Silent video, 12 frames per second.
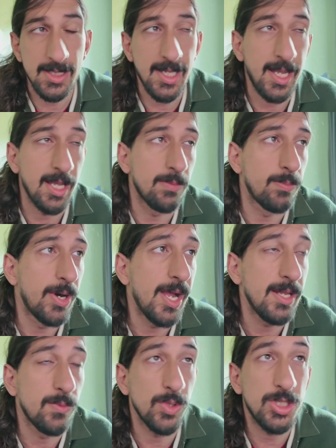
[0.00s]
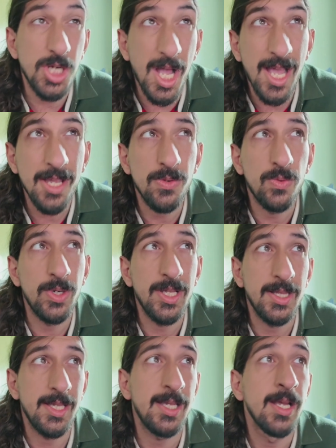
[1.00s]
second brain, which I
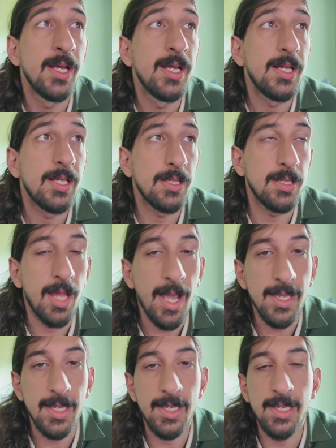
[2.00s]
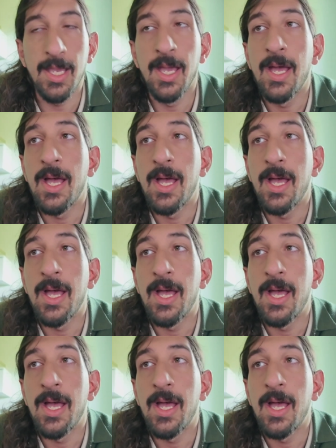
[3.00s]
really like.